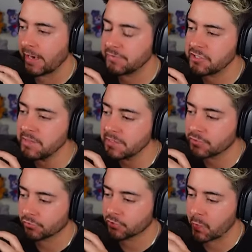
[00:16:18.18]
I've seen this
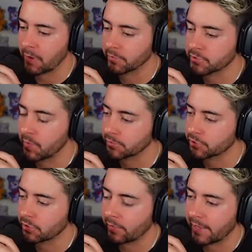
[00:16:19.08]
on Twitter as well.
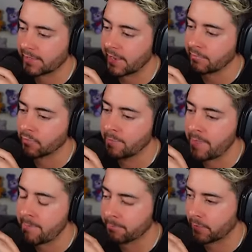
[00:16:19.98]
Sorry, I can't
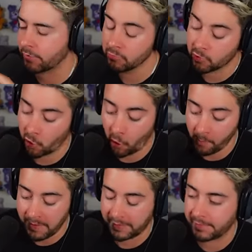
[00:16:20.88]
remember who
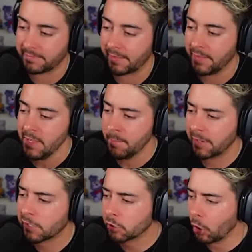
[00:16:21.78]
commented it.
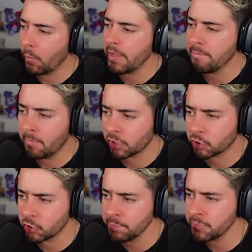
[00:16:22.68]
But glowing
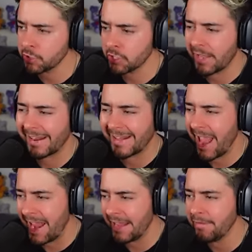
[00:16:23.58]
mushrooms in a
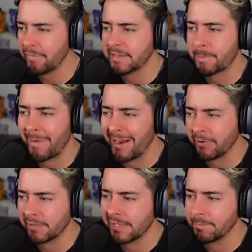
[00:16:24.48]
cave is
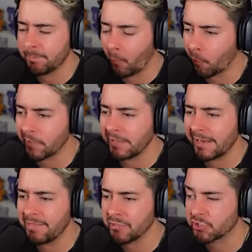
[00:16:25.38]
apparently important
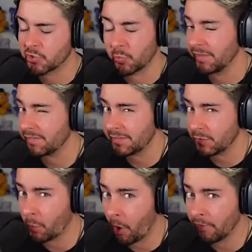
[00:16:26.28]
in the
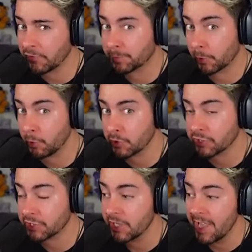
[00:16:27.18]
Twisted Ones
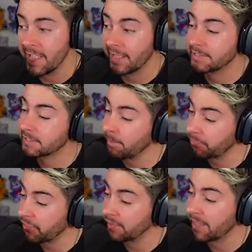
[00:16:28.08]
books.
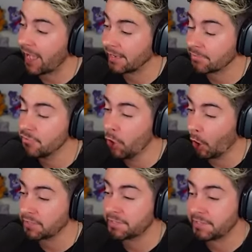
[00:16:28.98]
Something that I have
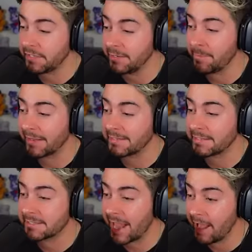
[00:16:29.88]
not seen
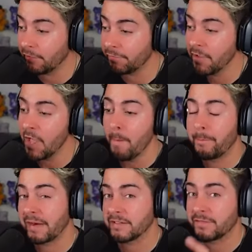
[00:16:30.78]
myself,
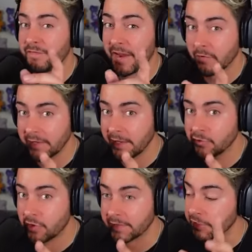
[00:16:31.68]
but it's very
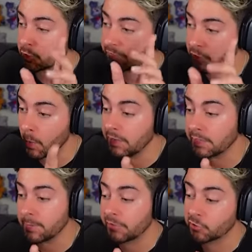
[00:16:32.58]
interesting. So if you know
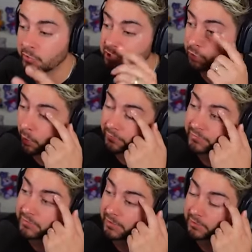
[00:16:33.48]
anything about the Twisted
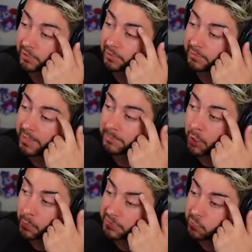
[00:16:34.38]
Ones, let me
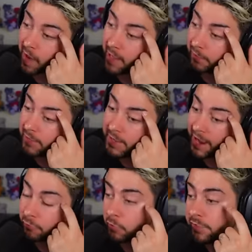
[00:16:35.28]
know as well.
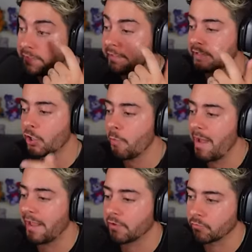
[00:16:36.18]
I really need to go
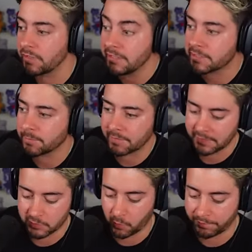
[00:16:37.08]
back and read some of
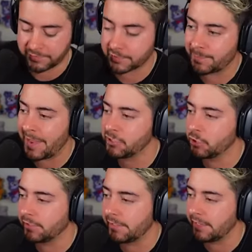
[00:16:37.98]
these ones,
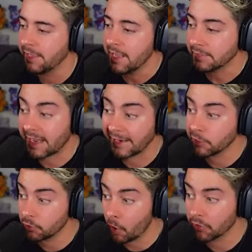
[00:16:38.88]
especially
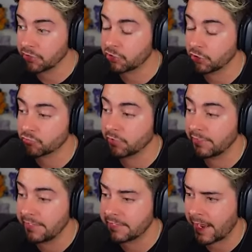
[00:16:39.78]
Tiger Rock that's just
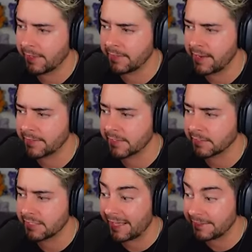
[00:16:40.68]
released, and is it
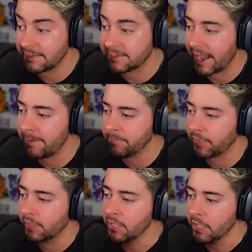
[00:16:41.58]
Lally's game that